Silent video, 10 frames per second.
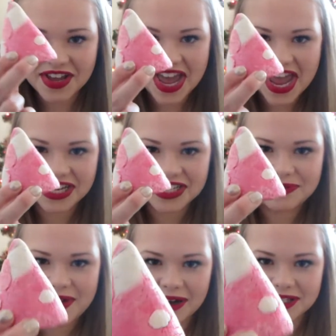
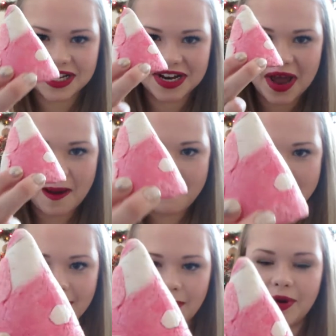Candy Mountain
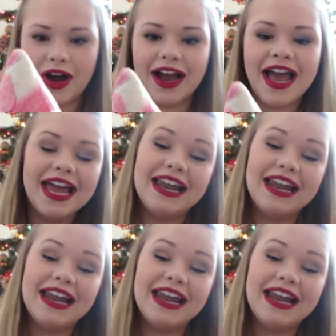Bubble Bar.